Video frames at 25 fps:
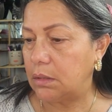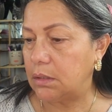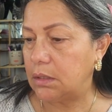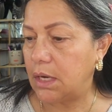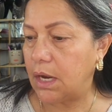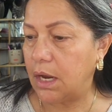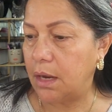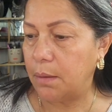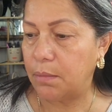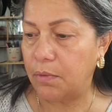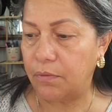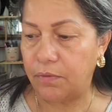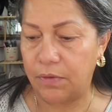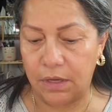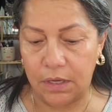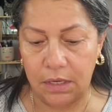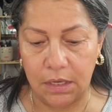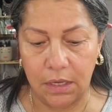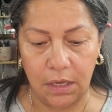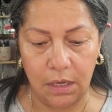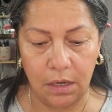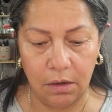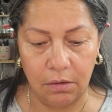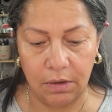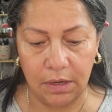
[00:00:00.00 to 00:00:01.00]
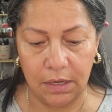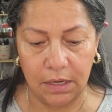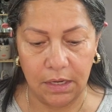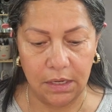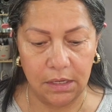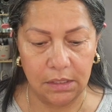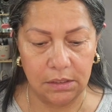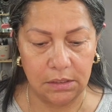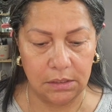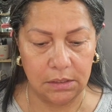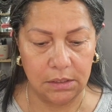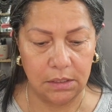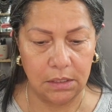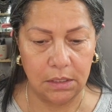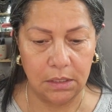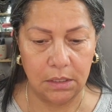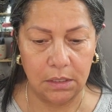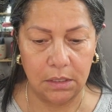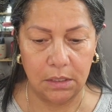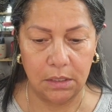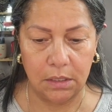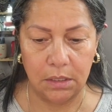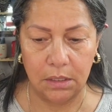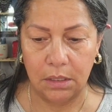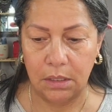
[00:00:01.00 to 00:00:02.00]
time of the year it is,
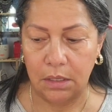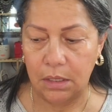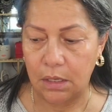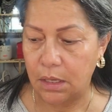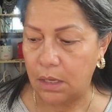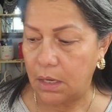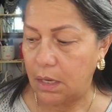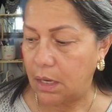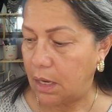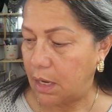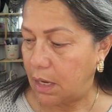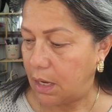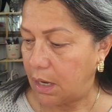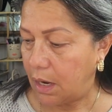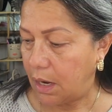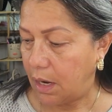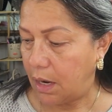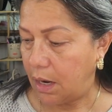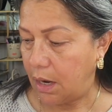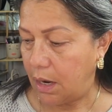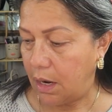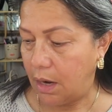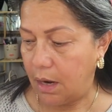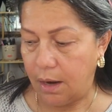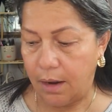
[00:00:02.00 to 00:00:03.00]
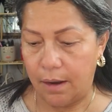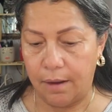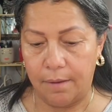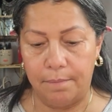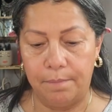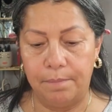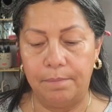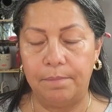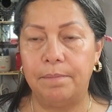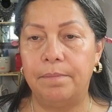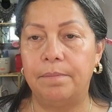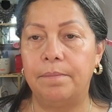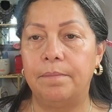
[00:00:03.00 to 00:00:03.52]
I